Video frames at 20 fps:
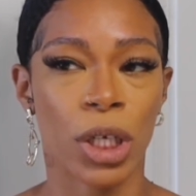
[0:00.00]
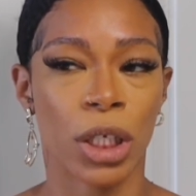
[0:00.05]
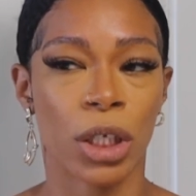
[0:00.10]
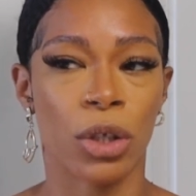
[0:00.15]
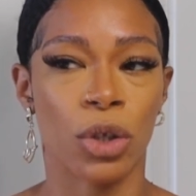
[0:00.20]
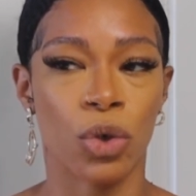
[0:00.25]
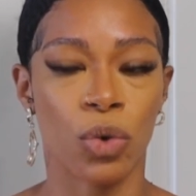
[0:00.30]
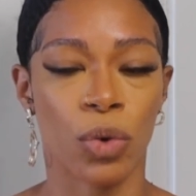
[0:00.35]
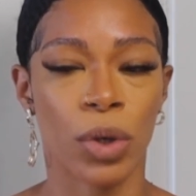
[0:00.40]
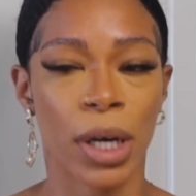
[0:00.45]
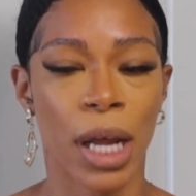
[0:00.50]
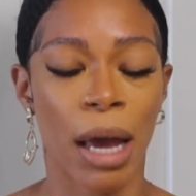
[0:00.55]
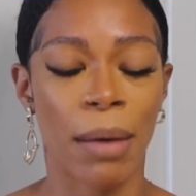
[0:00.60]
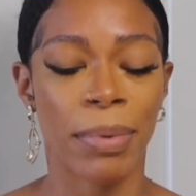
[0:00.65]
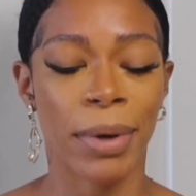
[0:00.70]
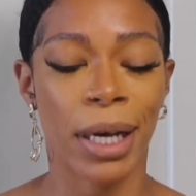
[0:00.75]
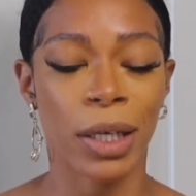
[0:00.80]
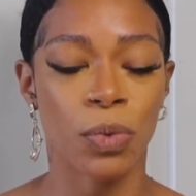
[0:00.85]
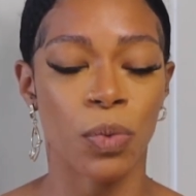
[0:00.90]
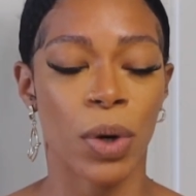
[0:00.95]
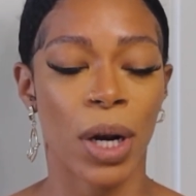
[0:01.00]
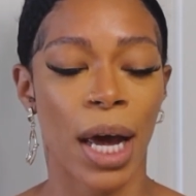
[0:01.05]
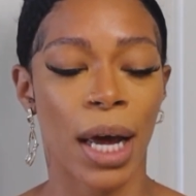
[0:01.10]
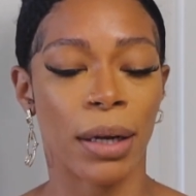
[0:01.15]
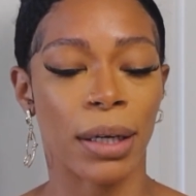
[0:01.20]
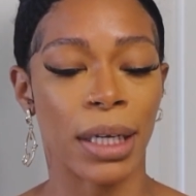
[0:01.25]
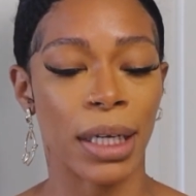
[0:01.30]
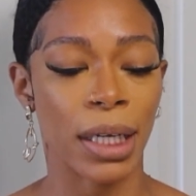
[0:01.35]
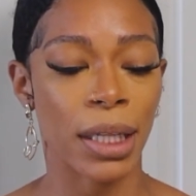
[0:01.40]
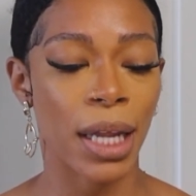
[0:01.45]
this and doing that, because when
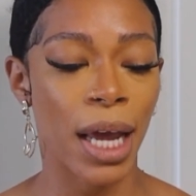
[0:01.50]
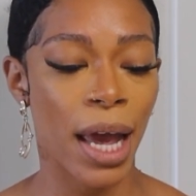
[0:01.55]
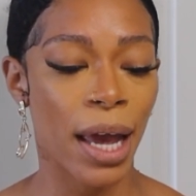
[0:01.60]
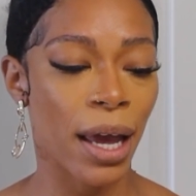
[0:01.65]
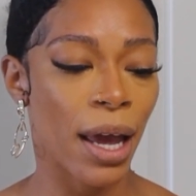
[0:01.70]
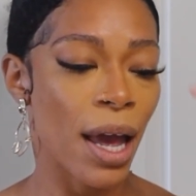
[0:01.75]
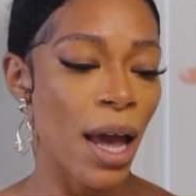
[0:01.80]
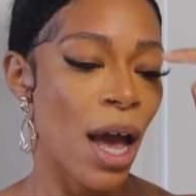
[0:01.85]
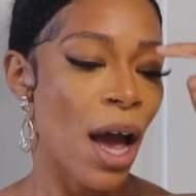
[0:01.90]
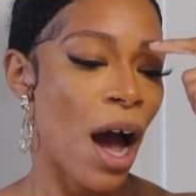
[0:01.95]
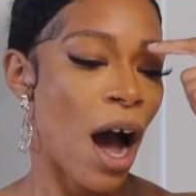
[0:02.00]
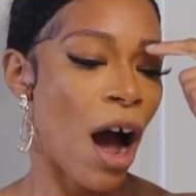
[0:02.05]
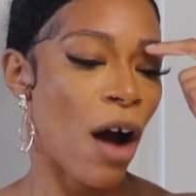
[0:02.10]
I did that,